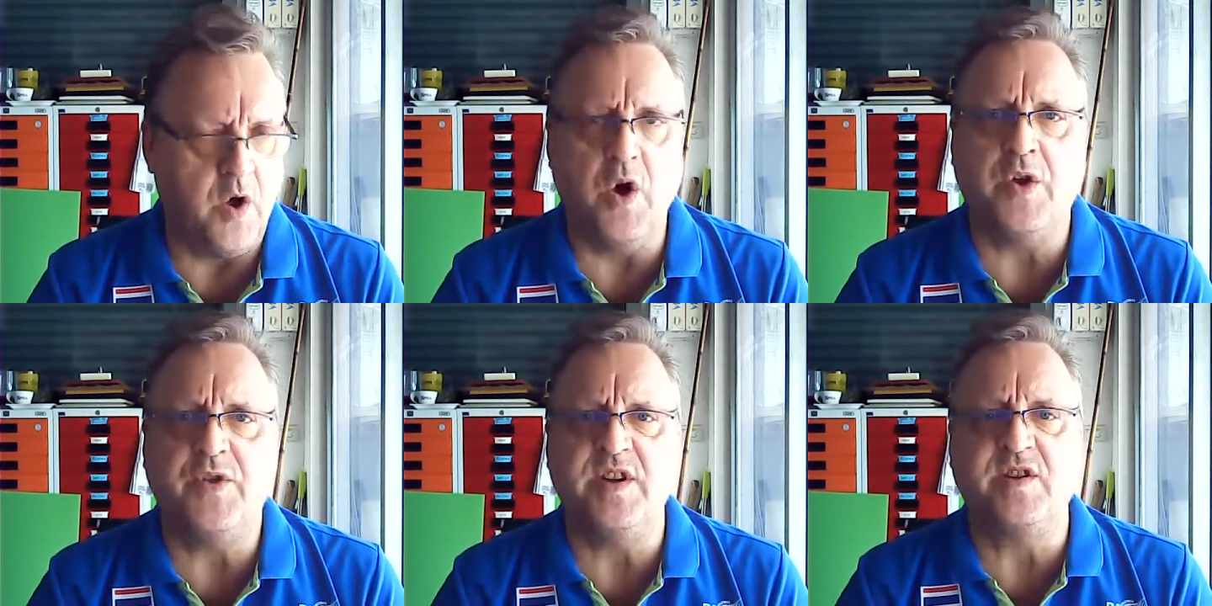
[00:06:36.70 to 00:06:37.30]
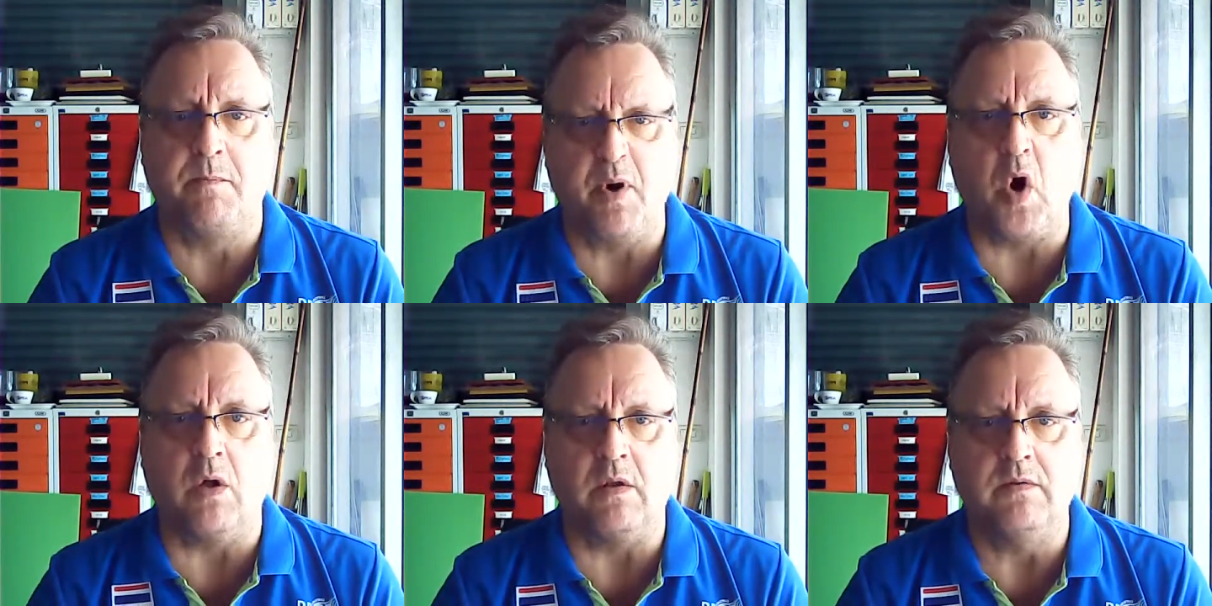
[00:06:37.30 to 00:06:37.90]
earth is a
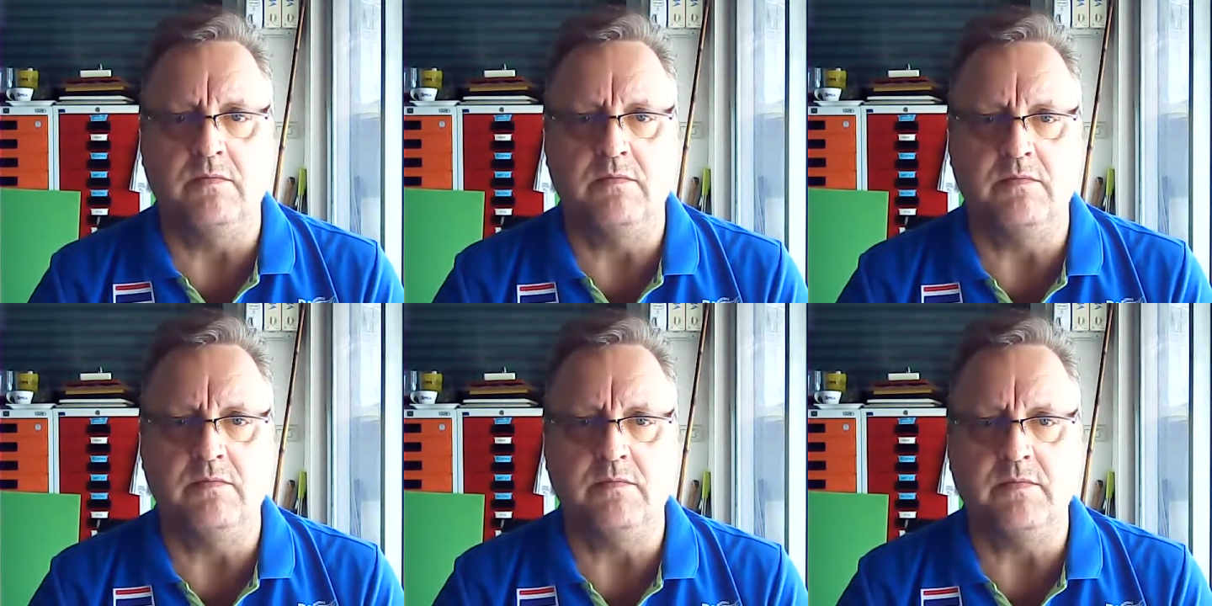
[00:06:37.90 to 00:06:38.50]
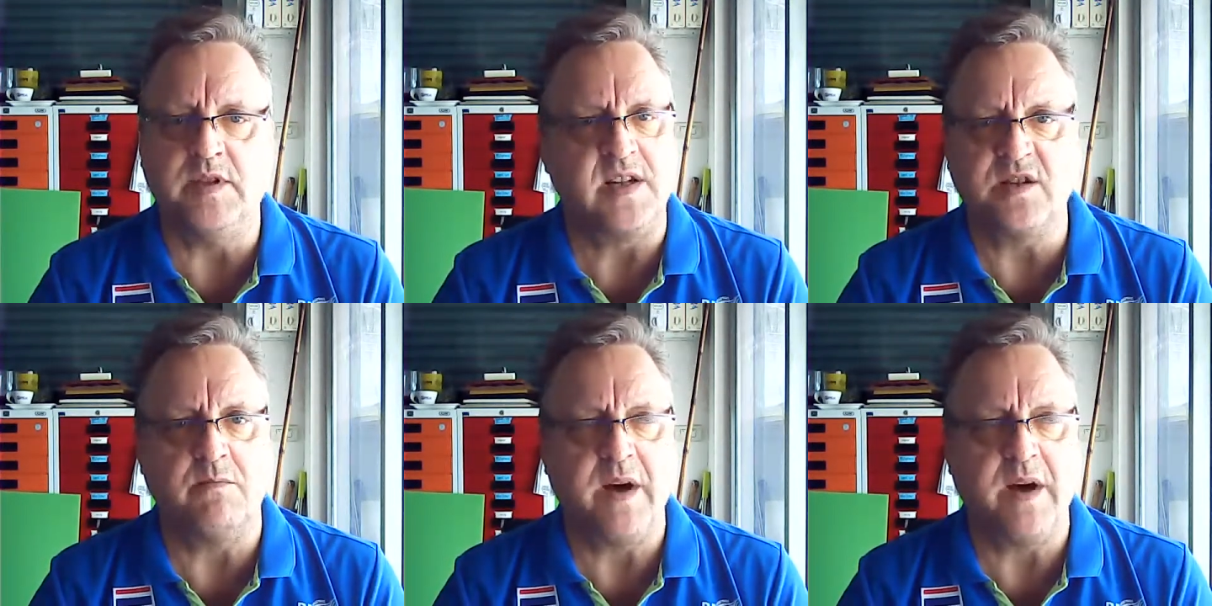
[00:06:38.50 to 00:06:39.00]
ball it doesn't